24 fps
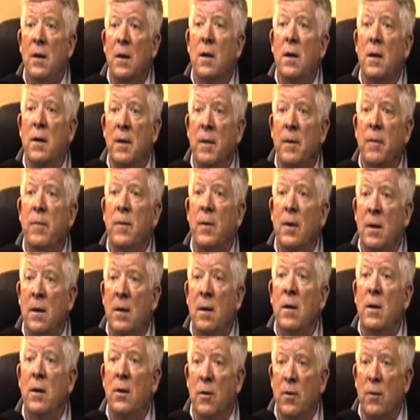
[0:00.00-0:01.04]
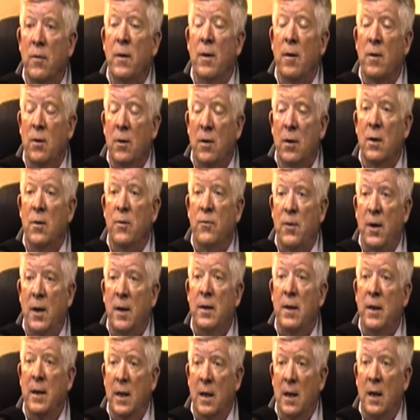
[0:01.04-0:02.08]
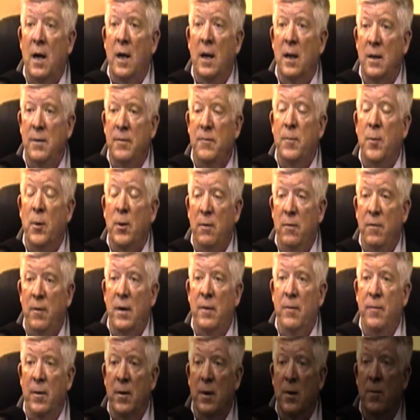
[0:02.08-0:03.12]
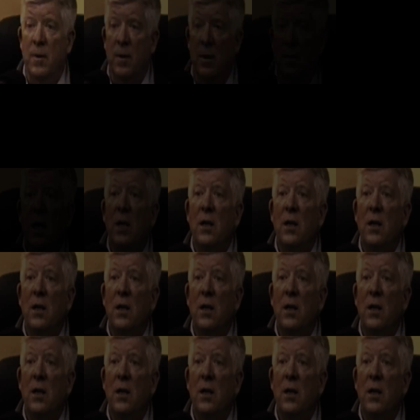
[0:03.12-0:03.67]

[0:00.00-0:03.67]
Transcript: then you're going to find that they get highly motivated very quickly.